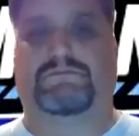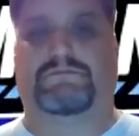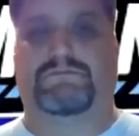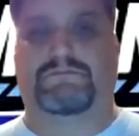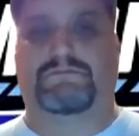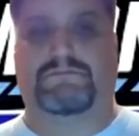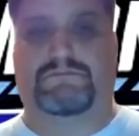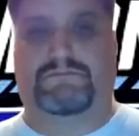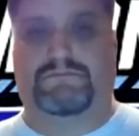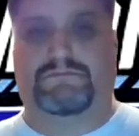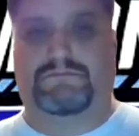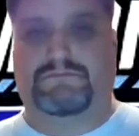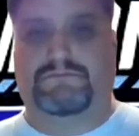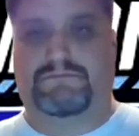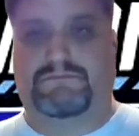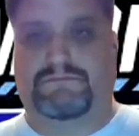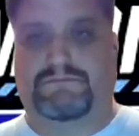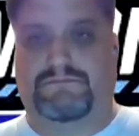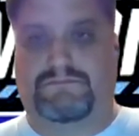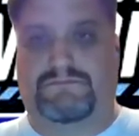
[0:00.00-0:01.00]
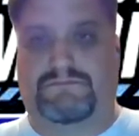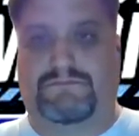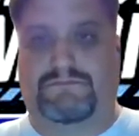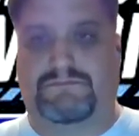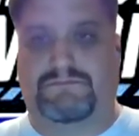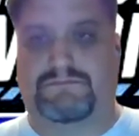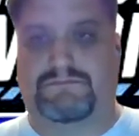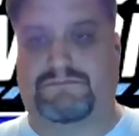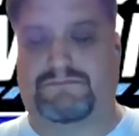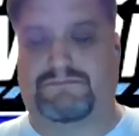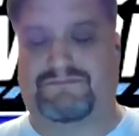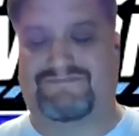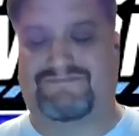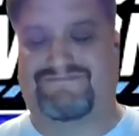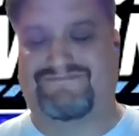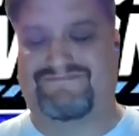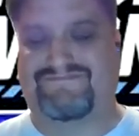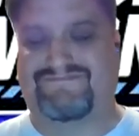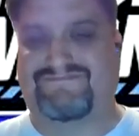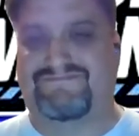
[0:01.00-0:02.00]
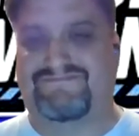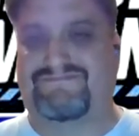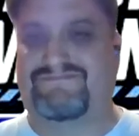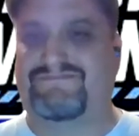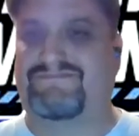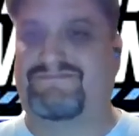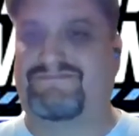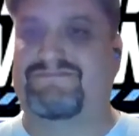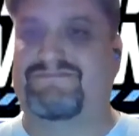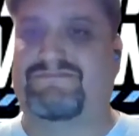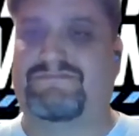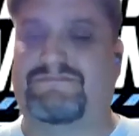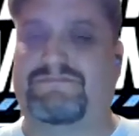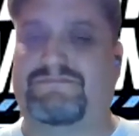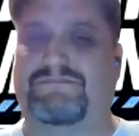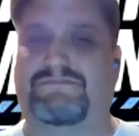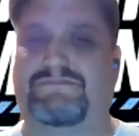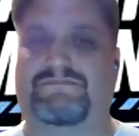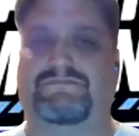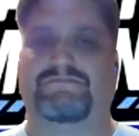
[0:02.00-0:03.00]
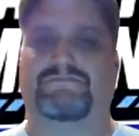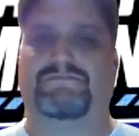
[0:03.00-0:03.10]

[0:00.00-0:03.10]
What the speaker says: (not speaking)